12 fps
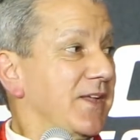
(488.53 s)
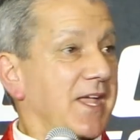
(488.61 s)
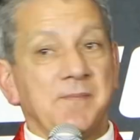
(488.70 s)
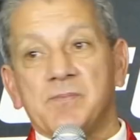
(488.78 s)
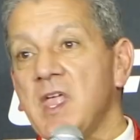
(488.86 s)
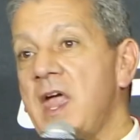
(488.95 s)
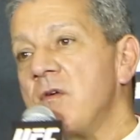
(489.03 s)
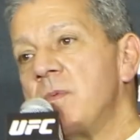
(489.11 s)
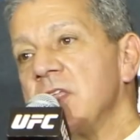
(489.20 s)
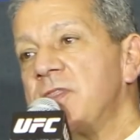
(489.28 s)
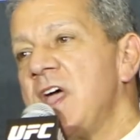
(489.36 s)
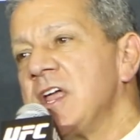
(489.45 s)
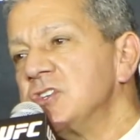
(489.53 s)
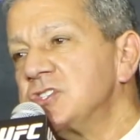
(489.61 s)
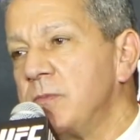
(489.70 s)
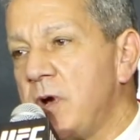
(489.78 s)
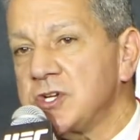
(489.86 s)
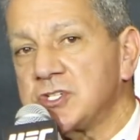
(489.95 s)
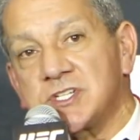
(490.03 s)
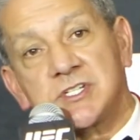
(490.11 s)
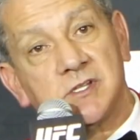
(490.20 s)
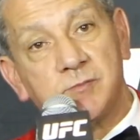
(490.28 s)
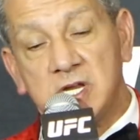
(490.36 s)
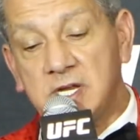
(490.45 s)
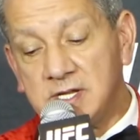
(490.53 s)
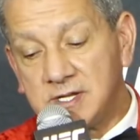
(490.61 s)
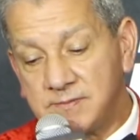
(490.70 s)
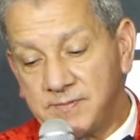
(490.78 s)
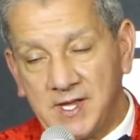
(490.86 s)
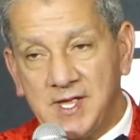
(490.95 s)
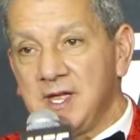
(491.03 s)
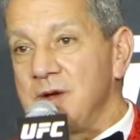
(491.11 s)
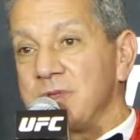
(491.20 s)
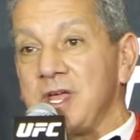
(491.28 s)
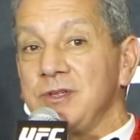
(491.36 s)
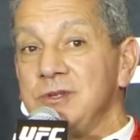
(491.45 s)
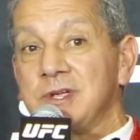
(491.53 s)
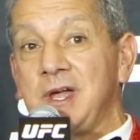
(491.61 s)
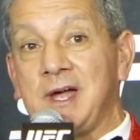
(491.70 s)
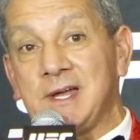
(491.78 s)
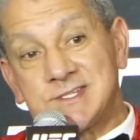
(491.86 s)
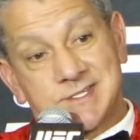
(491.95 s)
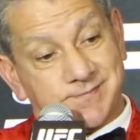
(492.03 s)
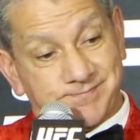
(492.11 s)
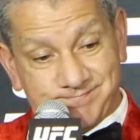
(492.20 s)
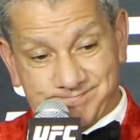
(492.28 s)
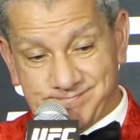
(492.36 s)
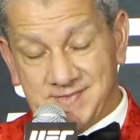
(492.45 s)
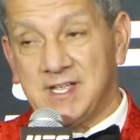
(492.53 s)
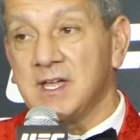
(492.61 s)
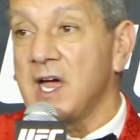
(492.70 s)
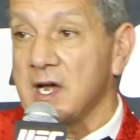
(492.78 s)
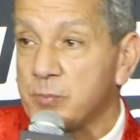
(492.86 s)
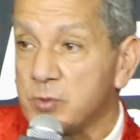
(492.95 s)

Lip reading: Okay, everybody, thank you so much. Listen, the media, without you guys, I